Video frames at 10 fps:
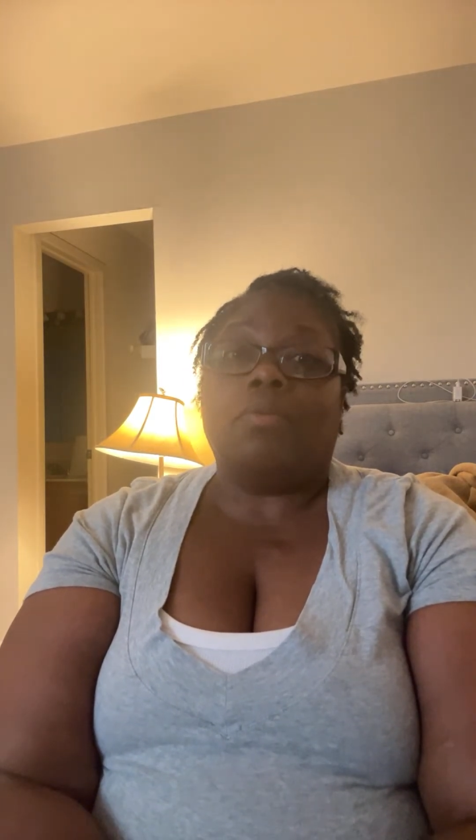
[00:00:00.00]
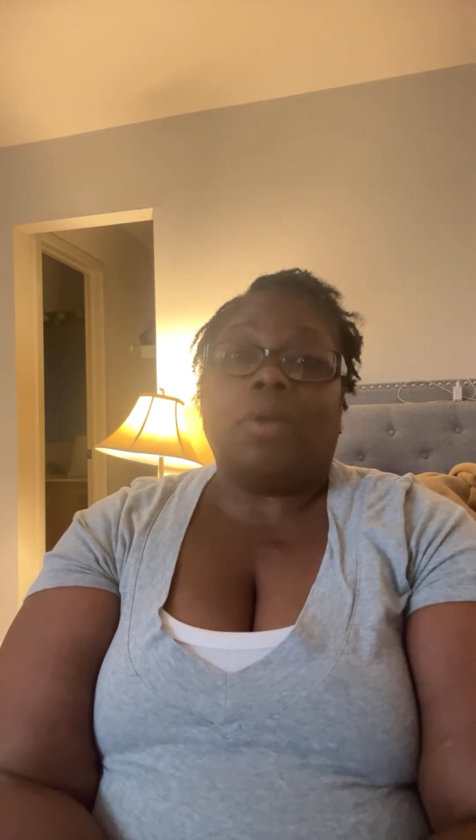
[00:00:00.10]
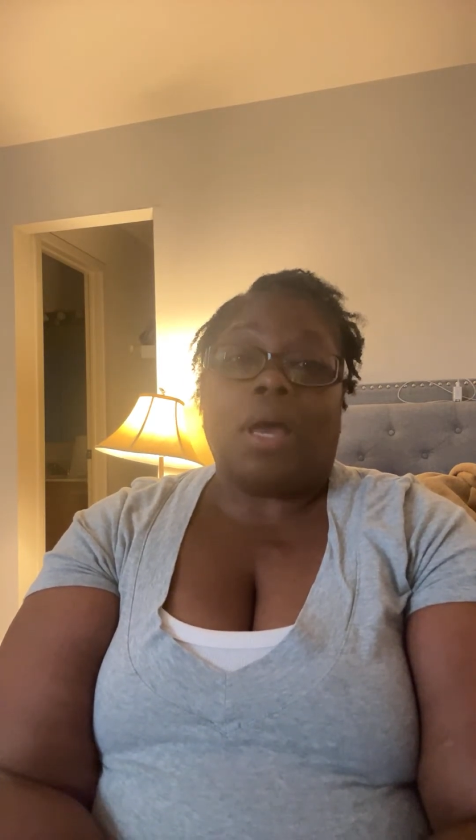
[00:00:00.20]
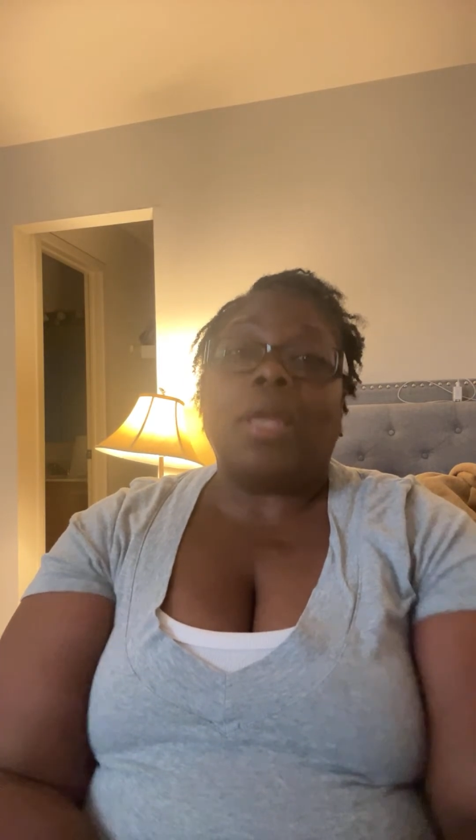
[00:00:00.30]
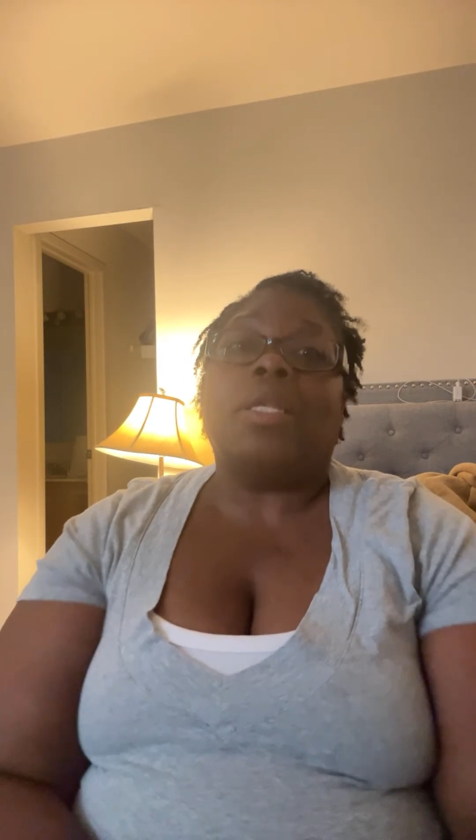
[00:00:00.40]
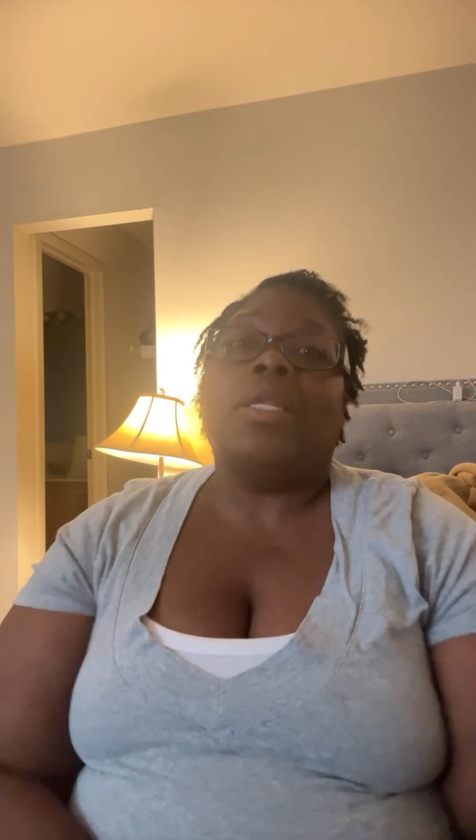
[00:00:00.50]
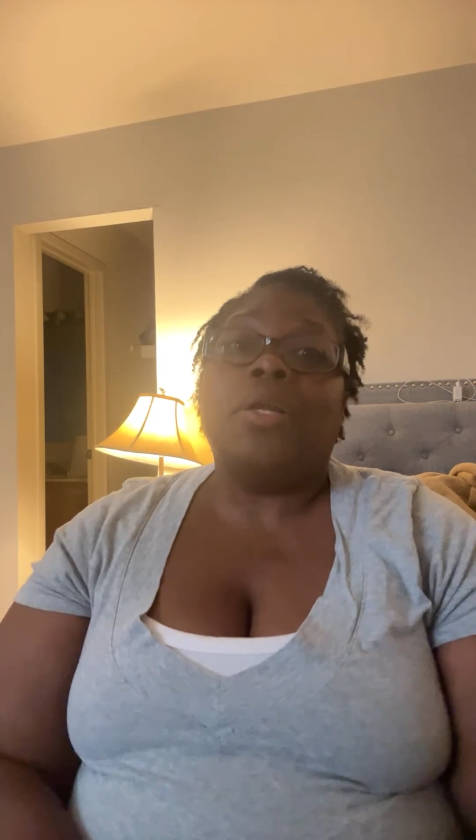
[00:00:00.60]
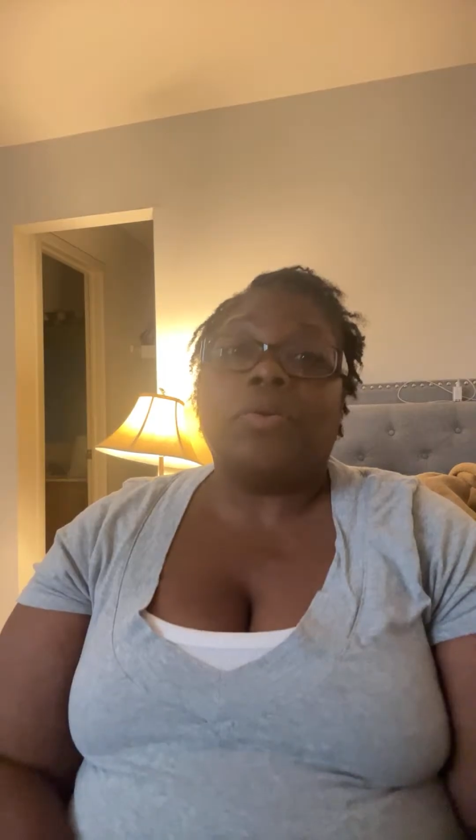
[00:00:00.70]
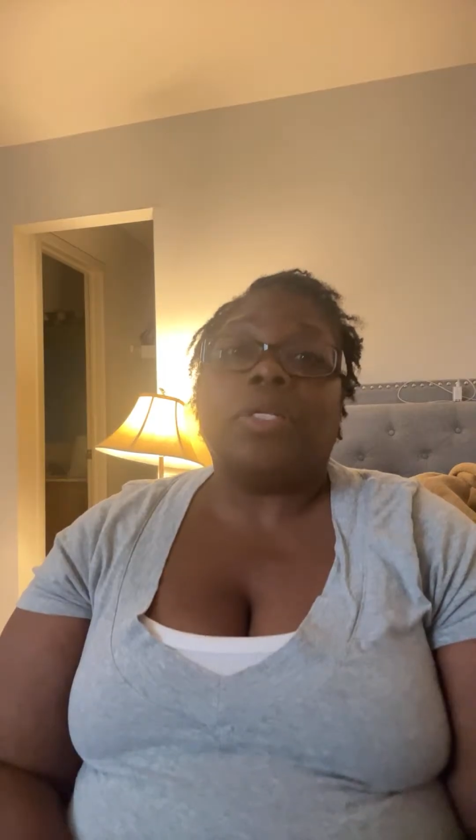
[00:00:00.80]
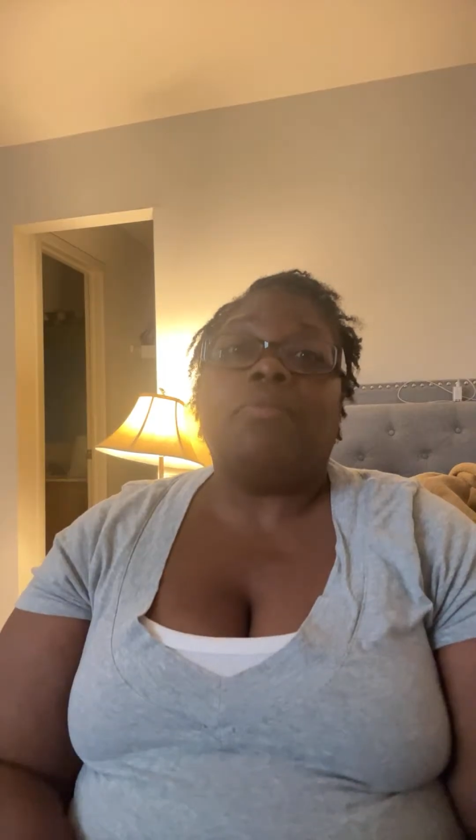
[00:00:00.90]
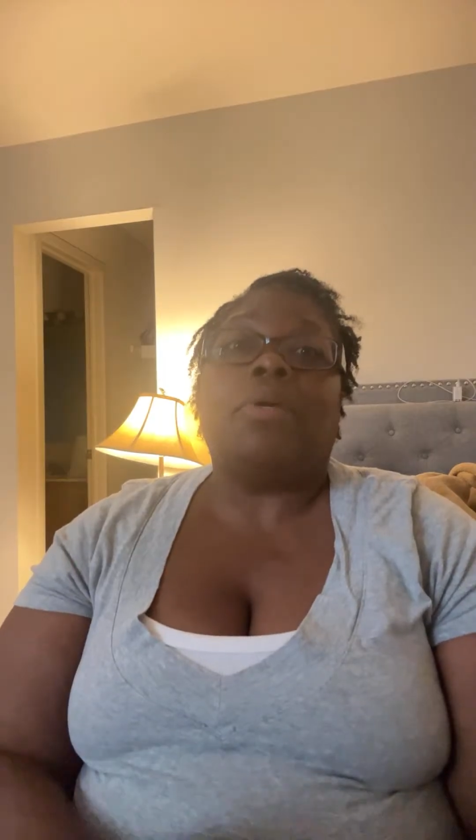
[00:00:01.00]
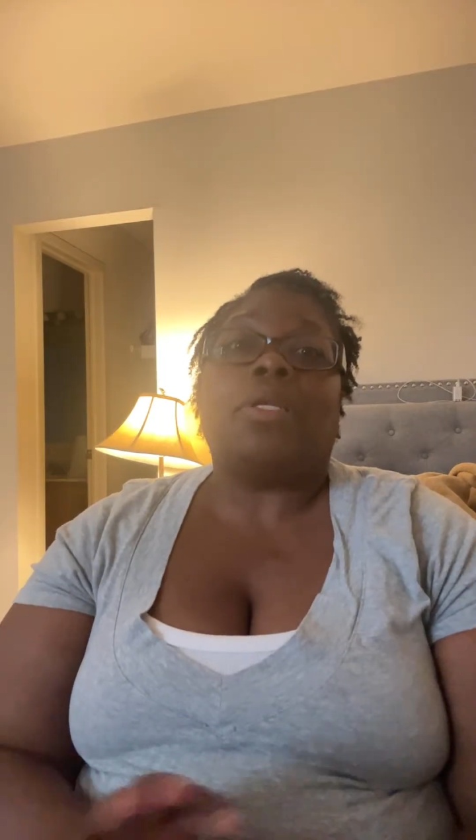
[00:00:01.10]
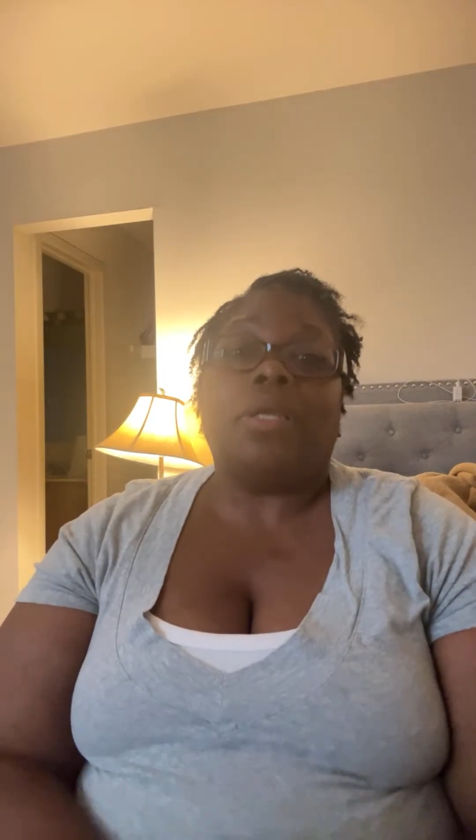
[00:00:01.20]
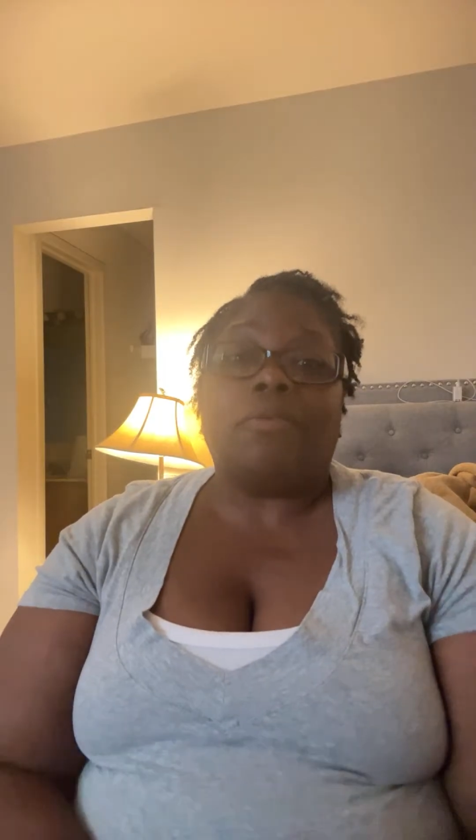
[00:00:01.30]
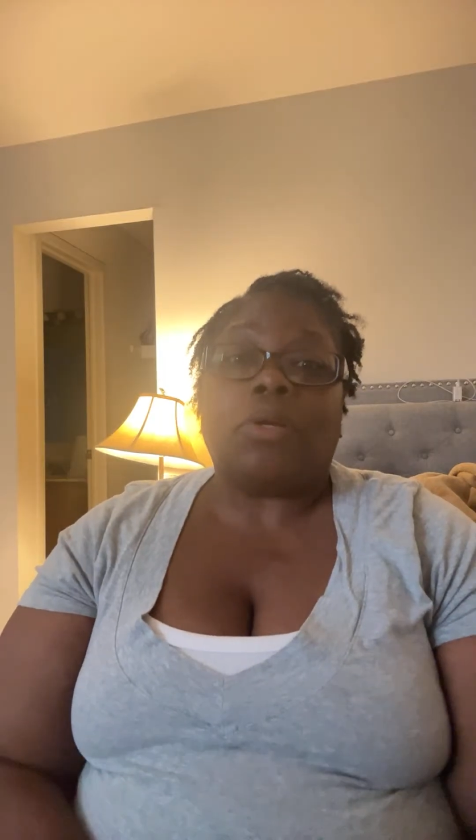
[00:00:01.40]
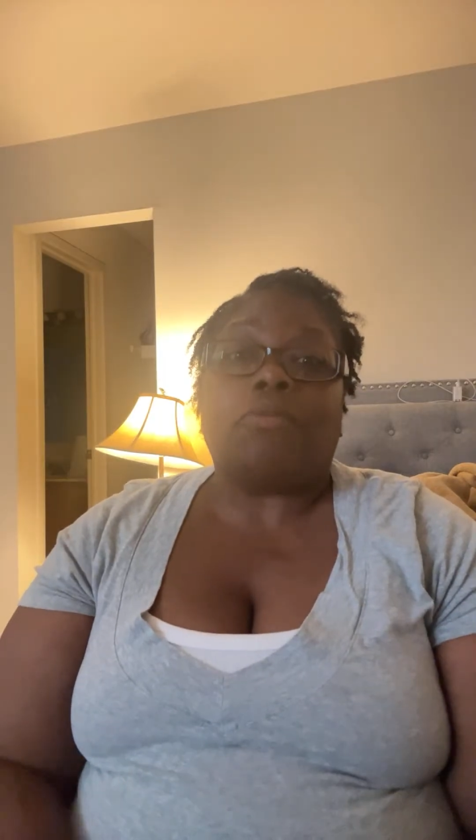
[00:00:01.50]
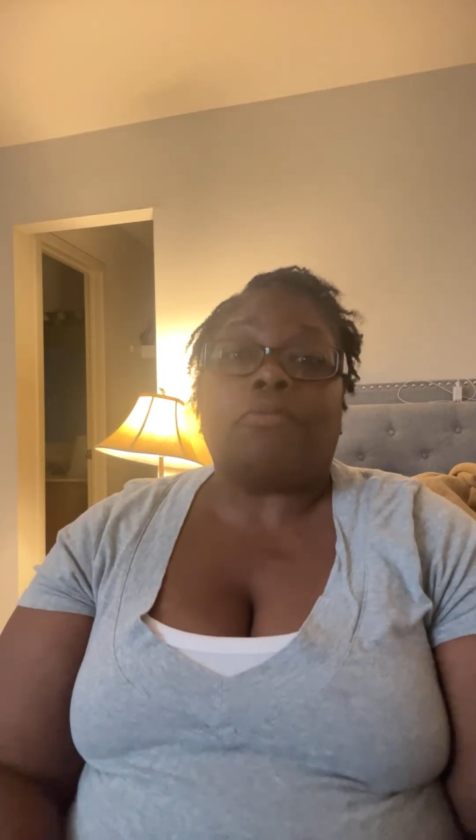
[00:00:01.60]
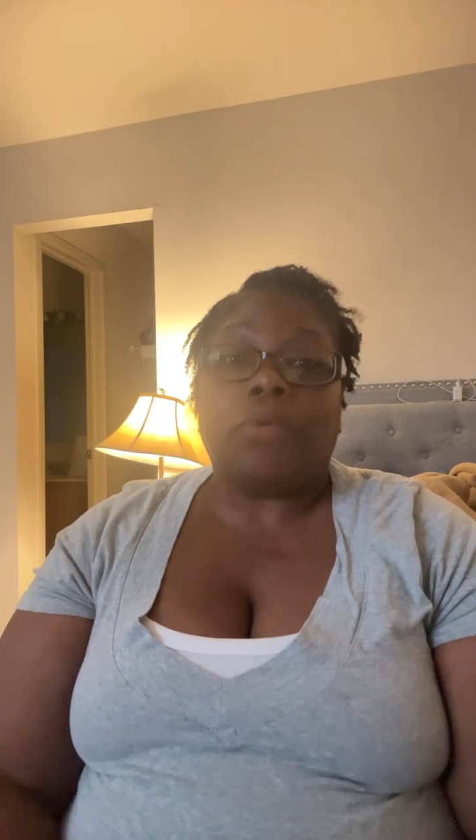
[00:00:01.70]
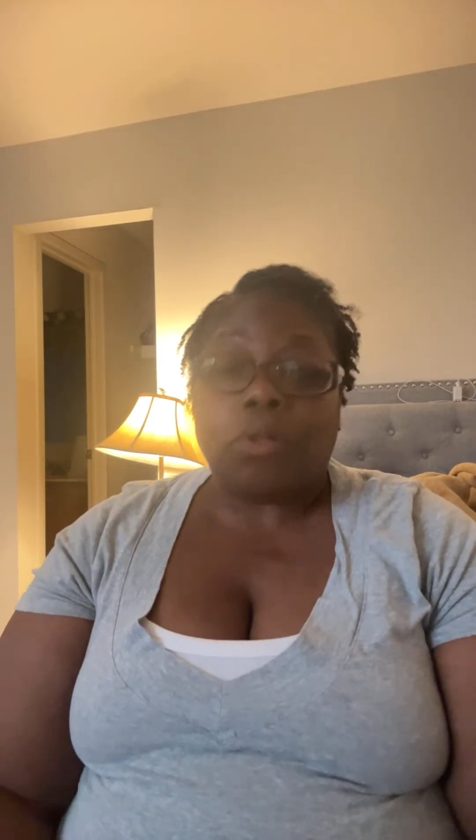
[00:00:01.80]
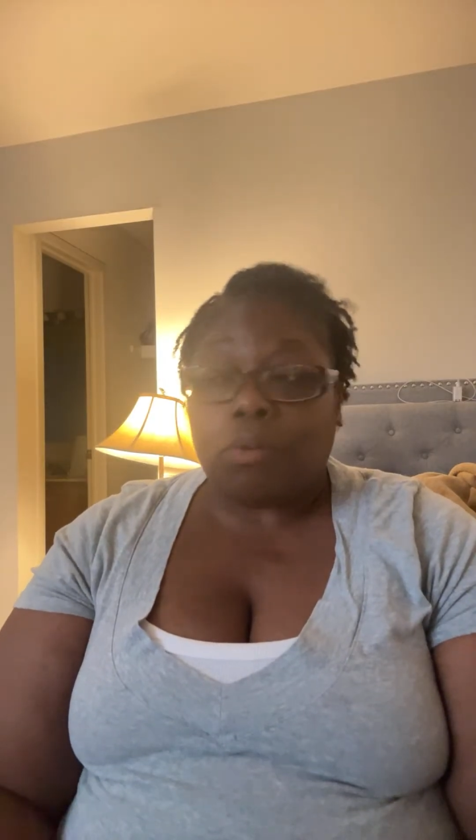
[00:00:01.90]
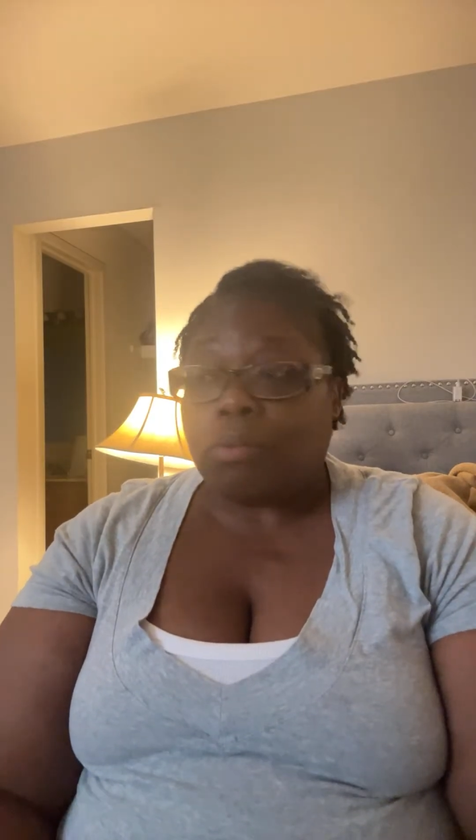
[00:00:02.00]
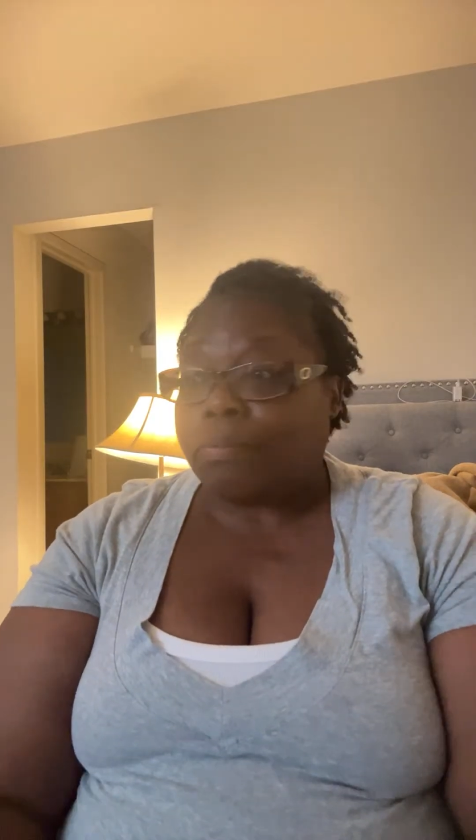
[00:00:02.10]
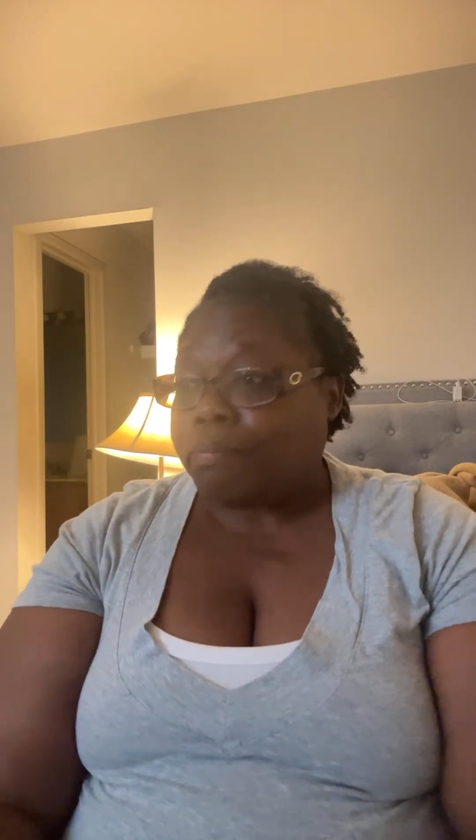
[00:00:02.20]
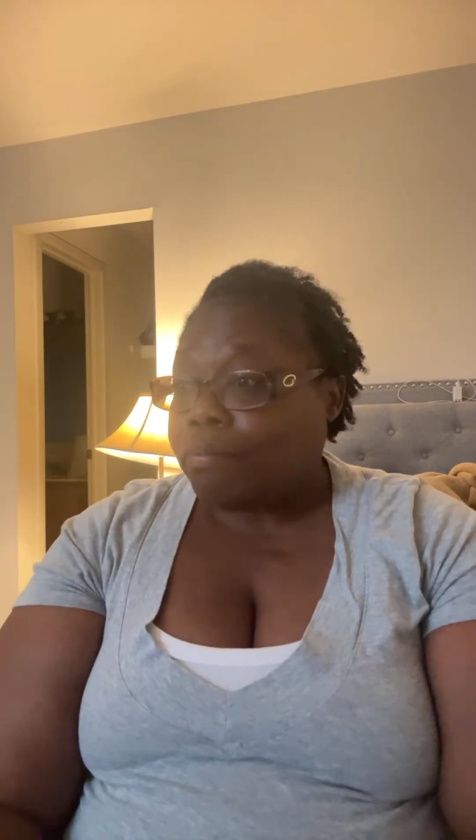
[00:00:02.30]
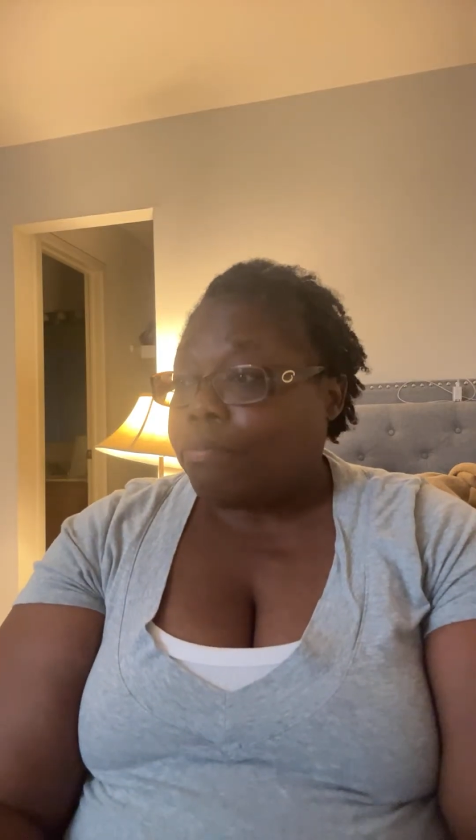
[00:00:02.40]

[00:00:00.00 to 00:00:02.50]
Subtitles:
I literally been living on fume.